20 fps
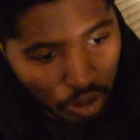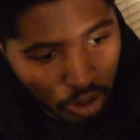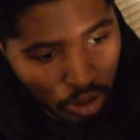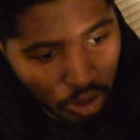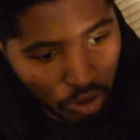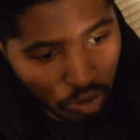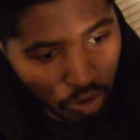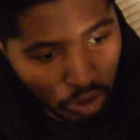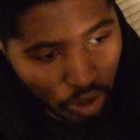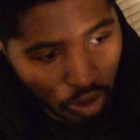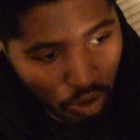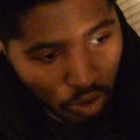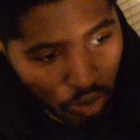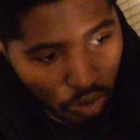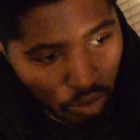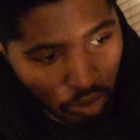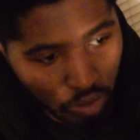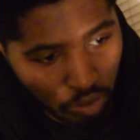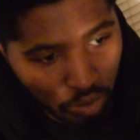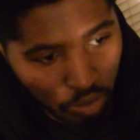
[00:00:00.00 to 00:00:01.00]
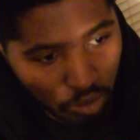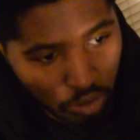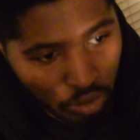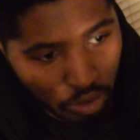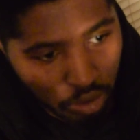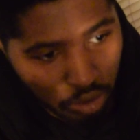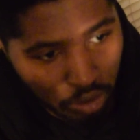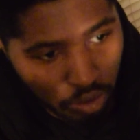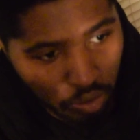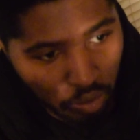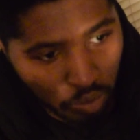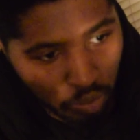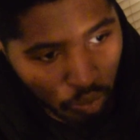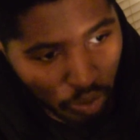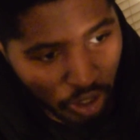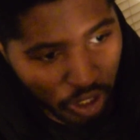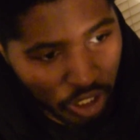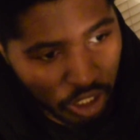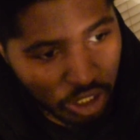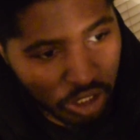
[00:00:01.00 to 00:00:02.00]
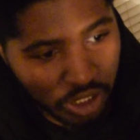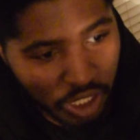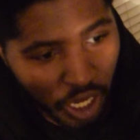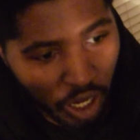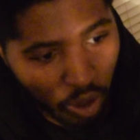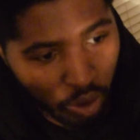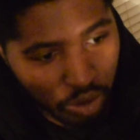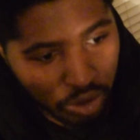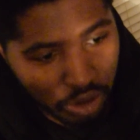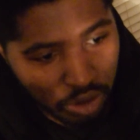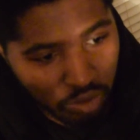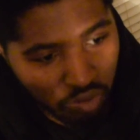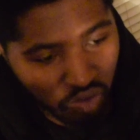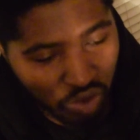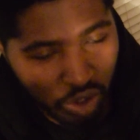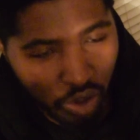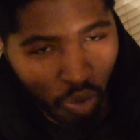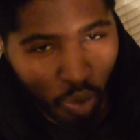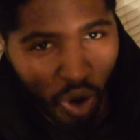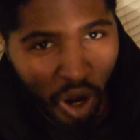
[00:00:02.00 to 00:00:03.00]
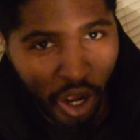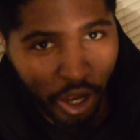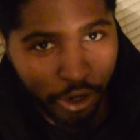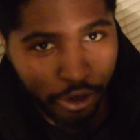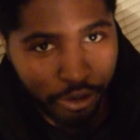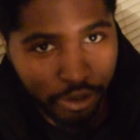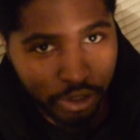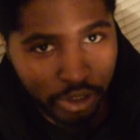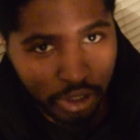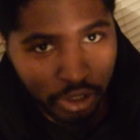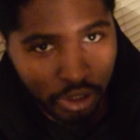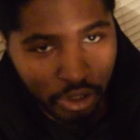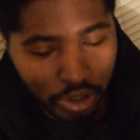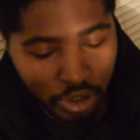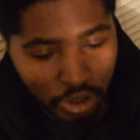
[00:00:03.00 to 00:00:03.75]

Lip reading: you know, what each house requires.